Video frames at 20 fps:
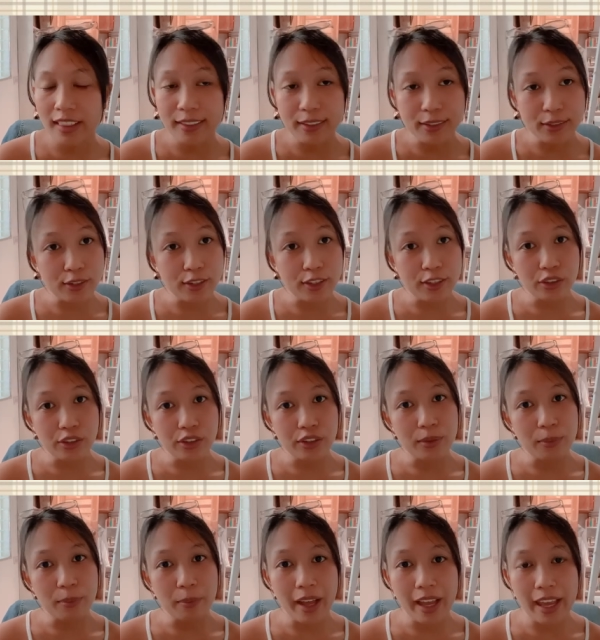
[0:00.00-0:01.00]

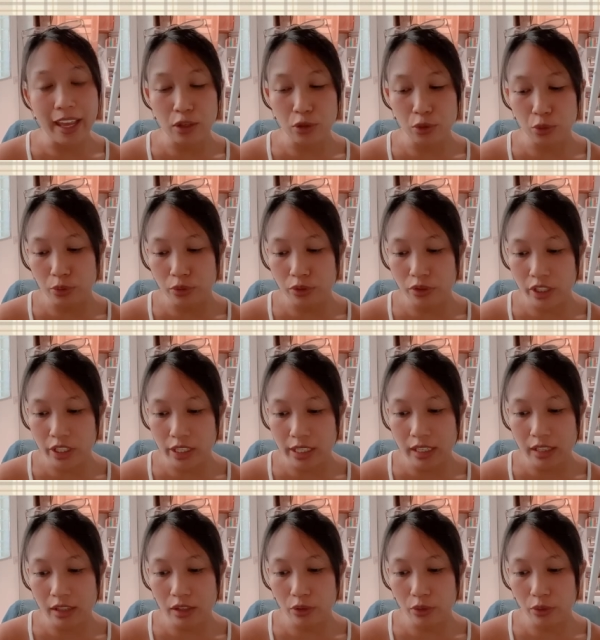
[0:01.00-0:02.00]
Deserter by Junji
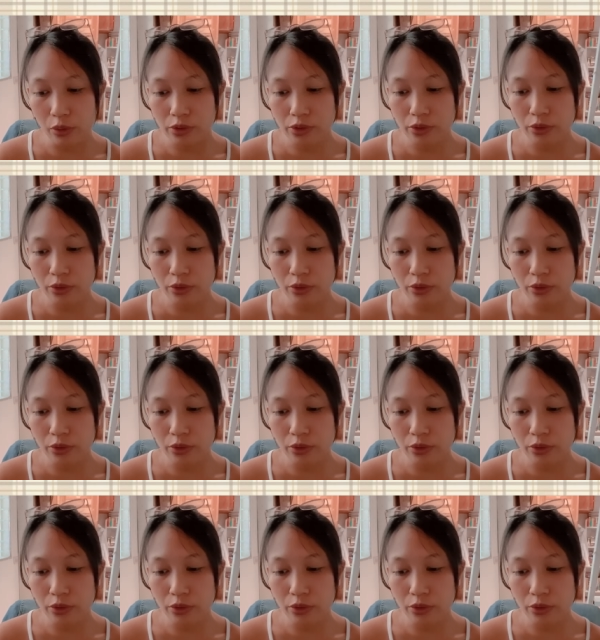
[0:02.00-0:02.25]
Ito.